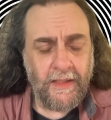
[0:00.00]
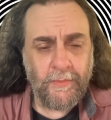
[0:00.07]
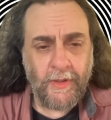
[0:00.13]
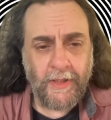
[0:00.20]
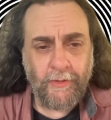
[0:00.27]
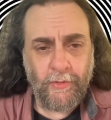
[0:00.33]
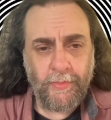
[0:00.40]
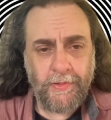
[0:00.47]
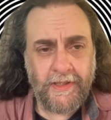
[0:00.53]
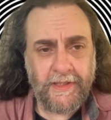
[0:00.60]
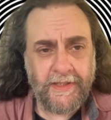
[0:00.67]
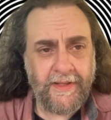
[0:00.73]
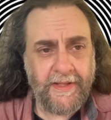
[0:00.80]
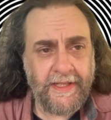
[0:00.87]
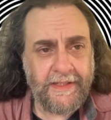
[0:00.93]
my reply
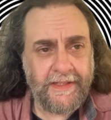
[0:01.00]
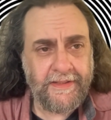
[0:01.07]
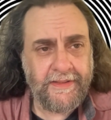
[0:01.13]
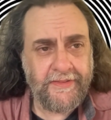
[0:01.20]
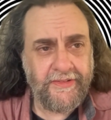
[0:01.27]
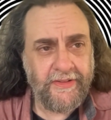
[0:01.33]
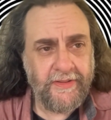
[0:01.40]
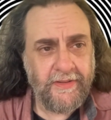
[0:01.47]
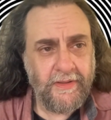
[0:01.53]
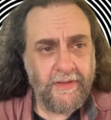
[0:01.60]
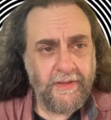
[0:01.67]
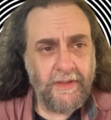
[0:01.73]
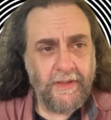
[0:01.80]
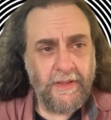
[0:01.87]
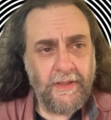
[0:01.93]
to that is
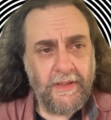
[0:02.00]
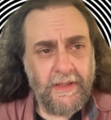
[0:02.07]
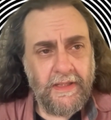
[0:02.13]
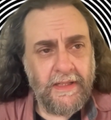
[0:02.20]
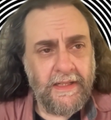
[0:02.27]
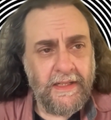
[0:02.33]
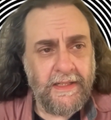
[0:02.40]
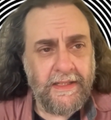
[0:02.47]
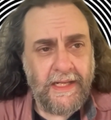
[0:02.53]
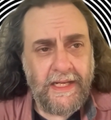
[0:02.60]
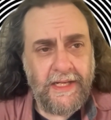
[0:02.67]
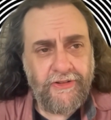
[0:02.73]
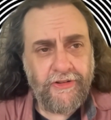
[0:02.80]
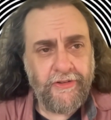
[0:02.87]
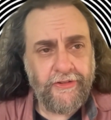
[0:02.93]
in
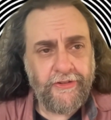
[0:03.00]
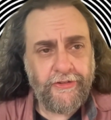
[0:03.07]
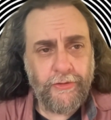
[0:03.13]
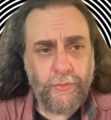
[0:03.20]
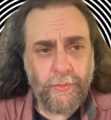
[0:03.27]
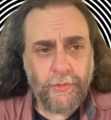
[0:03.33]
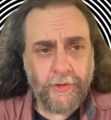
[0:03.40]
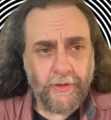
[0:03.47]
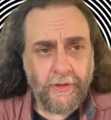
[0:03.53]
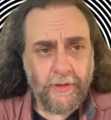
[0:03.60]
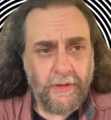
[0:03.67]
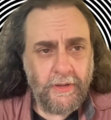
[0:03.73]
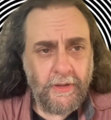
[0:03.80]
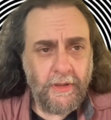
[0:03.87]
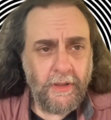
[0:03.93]
ancient Sumer,
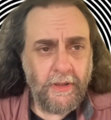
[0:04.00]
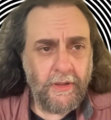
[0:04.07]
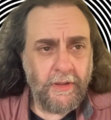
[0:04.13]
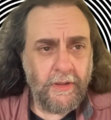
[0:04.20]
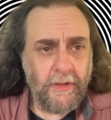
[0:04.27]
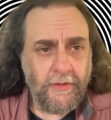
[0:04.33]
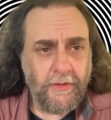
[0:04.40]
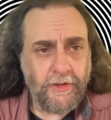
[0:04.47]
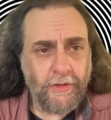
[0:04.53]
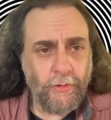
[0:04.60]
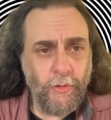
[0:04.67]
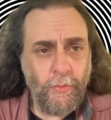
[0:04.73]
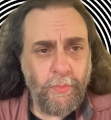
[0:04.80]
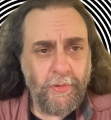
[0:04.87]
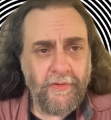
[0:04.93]
the
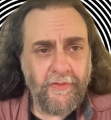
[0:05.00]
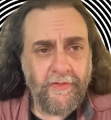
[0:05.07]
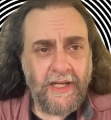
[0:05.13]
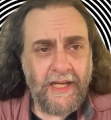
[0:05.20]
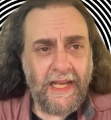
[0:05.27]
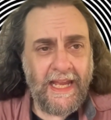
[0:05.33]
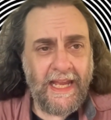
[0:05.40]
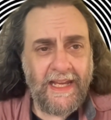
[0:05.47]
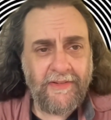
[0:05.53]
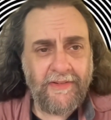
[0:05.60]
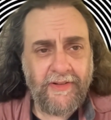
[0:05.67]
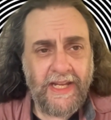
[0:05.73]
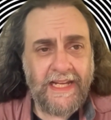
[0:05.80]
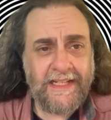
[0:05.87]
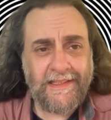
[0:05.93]
group of half
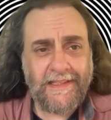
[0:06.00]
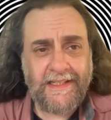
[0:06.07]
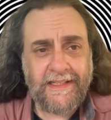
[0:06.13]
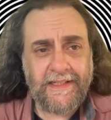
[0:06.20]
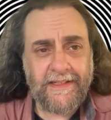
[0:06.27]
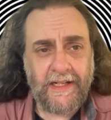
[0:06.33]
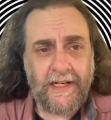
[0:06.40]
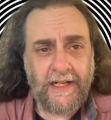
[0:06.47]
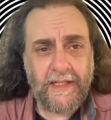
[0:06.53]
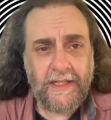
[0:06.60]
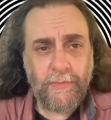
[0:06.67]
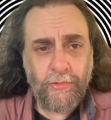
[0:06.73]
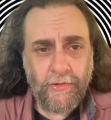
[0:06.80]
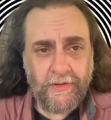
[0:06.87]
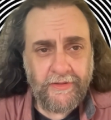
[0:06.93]
alien
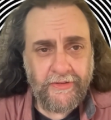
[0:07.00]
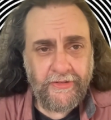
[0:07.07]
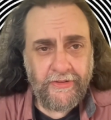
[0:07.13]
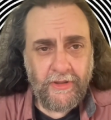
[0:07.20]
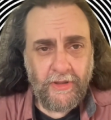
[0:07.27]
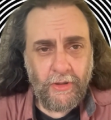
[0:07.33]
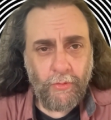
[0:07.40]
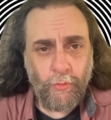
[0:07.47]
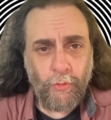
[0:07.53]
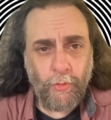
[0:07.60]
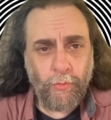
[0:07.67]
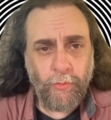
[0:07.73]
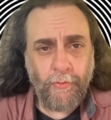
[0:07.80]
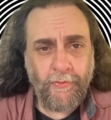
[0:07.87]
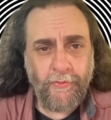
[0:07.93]
hybrids were
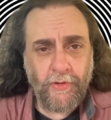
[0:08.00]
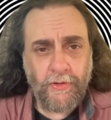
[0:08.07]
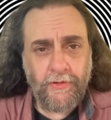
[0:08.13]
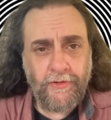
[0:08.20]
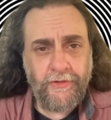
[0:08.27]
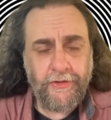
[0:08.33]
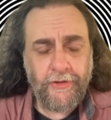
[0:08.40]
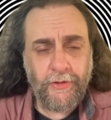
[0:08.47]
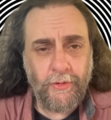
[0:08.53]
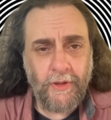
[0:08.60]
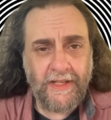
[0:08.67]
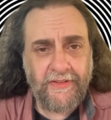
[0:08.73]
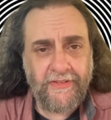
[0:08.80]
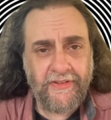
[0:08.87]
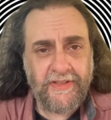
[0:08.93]
referred to
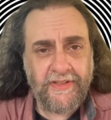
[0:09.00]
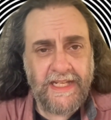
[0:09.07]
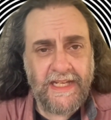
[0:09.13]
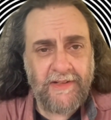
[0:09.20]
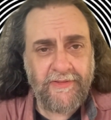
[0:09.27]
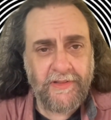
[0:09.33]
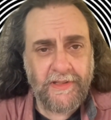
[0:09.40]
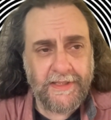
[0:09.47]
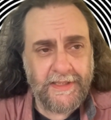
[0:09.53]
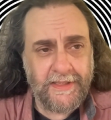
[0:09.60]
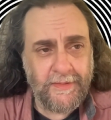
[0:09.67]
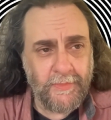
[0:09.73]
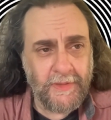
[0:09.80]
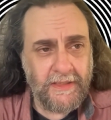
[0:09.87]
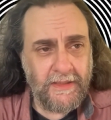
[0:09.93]
as the Nephilim,